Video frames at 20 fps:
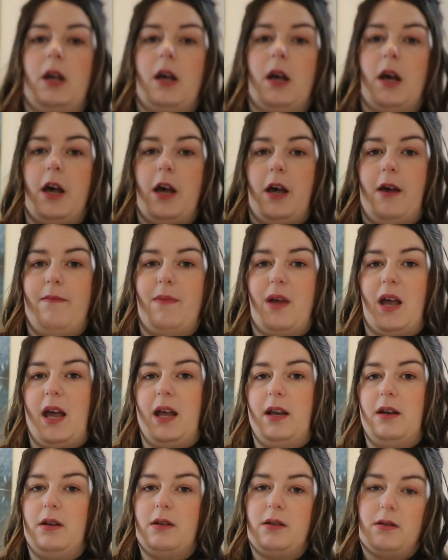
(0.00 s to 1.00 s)

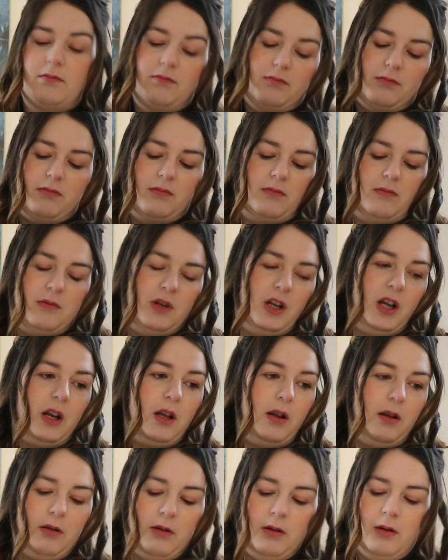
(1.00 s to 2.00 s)
and you
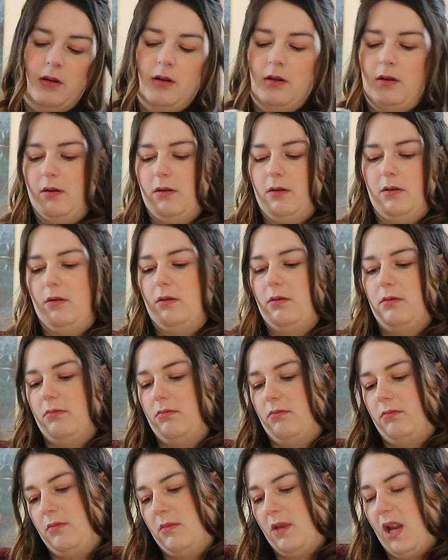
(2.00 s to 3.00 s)
know,
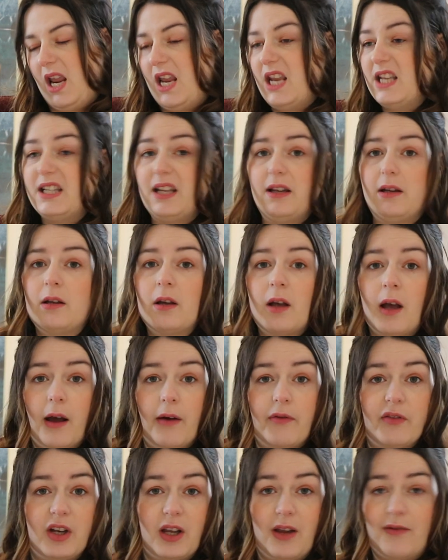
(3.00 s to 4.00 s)
easy
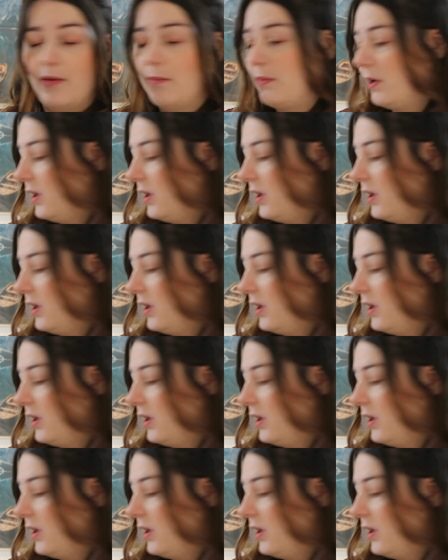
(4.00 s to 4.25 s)
after giving